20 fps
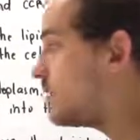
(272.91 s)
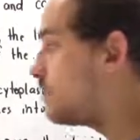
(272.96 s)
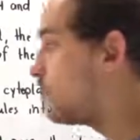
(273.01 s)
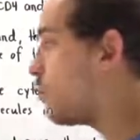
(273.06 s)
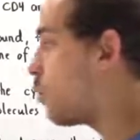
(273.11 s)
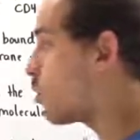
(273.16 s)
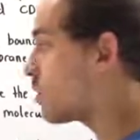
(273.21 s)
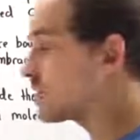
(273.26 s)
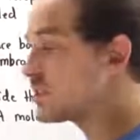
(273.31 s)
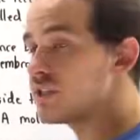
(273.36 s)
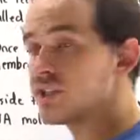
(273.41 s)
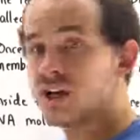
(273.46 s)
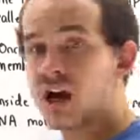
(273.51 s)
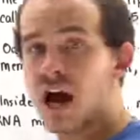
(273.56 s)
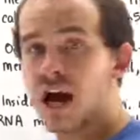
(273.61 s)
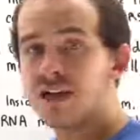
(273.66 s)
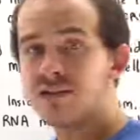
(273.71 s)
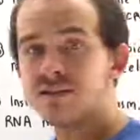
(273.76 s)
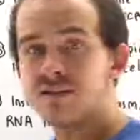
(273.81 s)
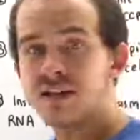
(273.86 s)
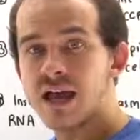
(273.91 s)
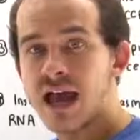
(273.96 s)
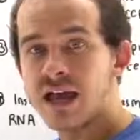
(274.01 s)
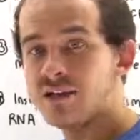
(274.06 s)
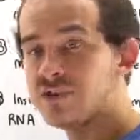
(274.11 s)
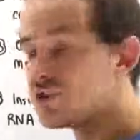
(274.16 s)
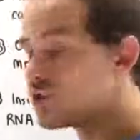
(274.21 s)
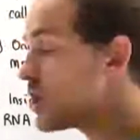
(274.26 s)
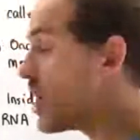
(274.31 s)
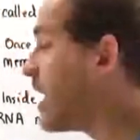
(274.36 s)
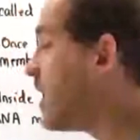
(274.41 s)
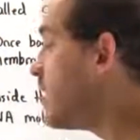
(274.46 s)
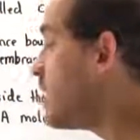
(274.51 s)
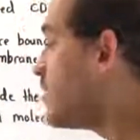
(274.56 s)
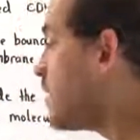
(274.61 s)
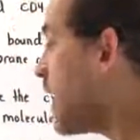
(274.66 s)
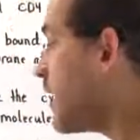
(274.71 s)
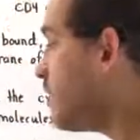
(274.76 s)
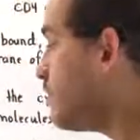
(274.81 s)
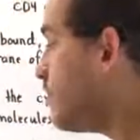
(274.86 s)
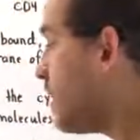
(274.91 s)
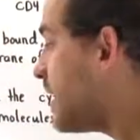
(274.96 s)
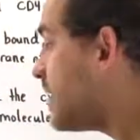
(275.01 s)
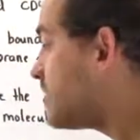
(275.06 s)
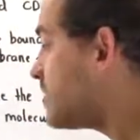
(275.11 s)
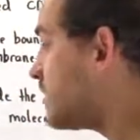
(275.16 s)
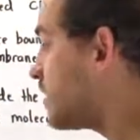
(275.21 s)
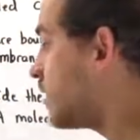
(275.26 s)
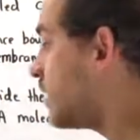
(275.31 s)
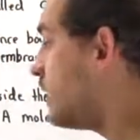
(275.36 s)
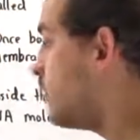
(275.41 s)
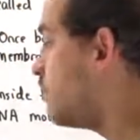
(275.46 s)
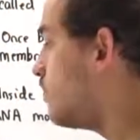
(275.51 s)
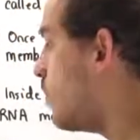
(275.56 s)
important contents then basically